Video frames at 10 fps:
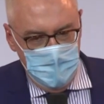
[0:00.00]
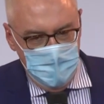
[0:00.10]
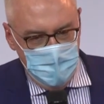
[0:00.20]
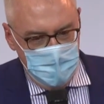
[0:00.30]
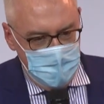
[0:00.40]

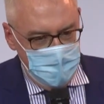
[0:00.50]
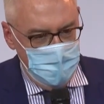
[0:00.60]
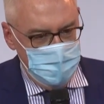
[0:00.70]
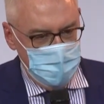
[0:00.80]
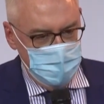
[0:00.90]
We're now in
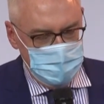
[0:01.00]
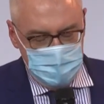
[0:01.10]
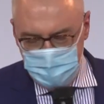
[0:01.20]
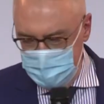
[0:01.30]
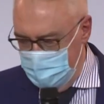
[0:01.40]
the
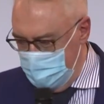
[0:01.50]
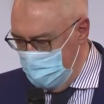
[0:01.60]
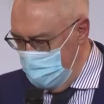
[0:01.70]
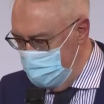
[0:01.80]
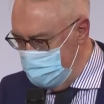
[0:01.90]
process with our
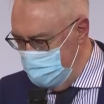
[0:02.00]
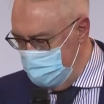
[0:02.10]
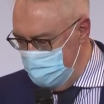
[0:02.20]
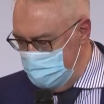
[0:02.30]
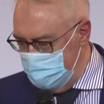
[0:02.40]
colleagues in the
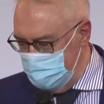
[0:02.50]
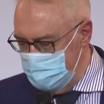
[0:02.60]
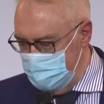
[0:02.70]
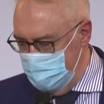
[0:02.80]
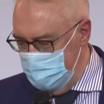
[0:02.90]
research
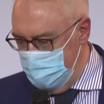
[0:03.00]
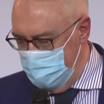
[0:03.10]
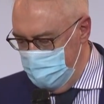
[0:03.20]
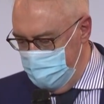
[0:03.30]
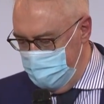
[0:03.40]
side
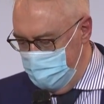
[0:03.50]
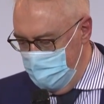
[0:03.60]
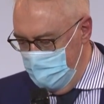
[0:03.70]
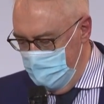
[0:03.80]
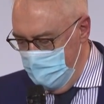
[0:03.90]
of
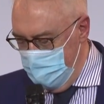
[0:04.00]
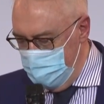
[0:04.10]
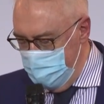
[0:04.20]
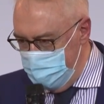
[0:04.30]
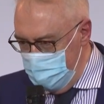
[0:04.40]

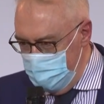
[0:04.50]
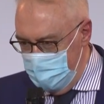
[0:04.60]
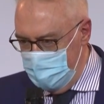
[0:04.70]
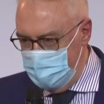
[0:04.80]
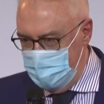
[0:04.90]

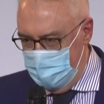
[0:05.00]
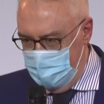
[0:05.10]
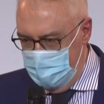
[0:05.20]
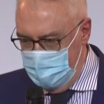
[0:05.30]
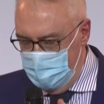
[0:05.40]
reviewing
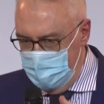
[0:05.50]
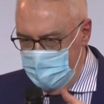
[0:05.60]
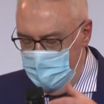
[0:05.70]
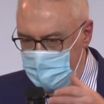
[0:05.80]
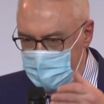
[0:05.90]
the
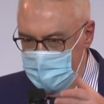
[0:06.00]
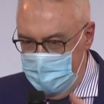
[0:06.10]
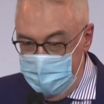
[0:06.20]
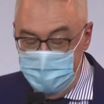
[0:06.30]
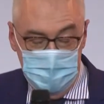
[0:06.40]

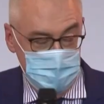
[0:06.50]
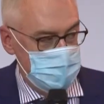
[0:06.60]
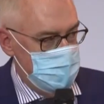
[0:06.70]
evidence